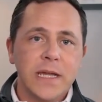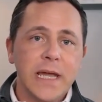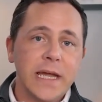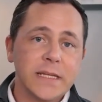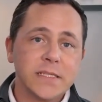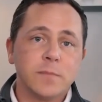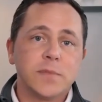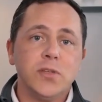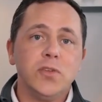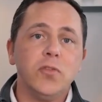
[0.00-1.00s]
And it's up to
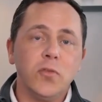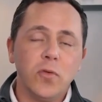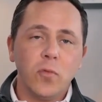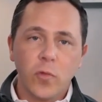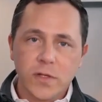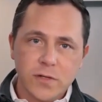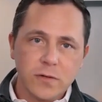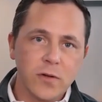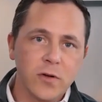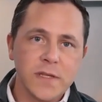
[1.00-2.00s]
you, once you
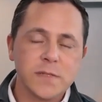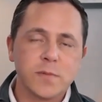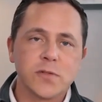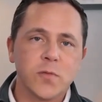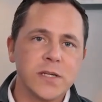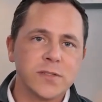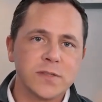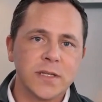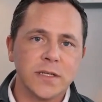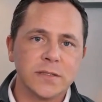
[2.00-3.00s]
learn these persuasion
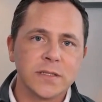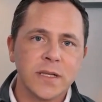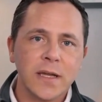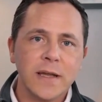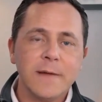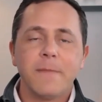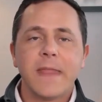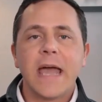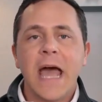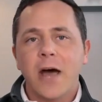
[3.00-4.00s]
skills,
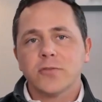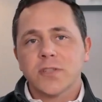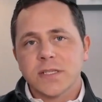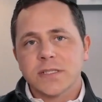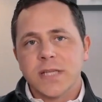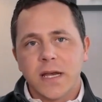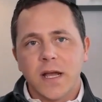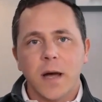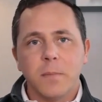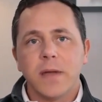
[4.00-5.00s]
how to set
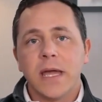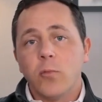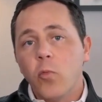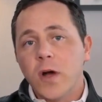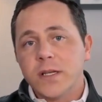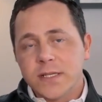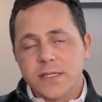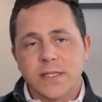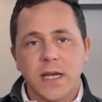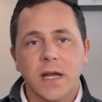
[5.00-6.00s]
up and what to
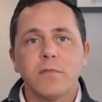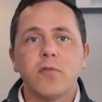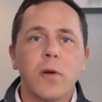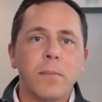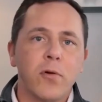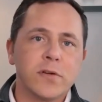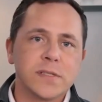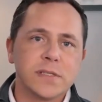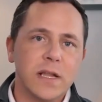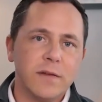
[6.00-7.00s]
set up for a
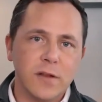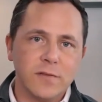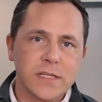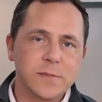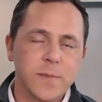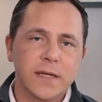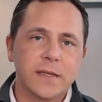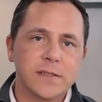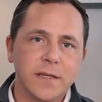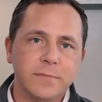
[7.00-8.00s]
person's level of
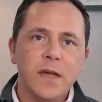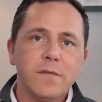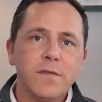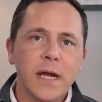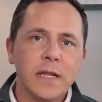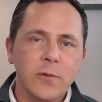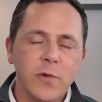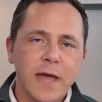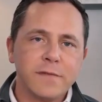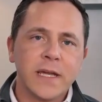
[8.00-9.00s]
expectancy. Finally, we
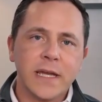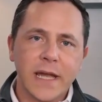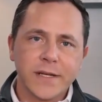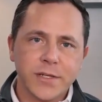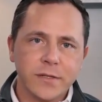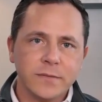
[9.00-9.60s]
have connection.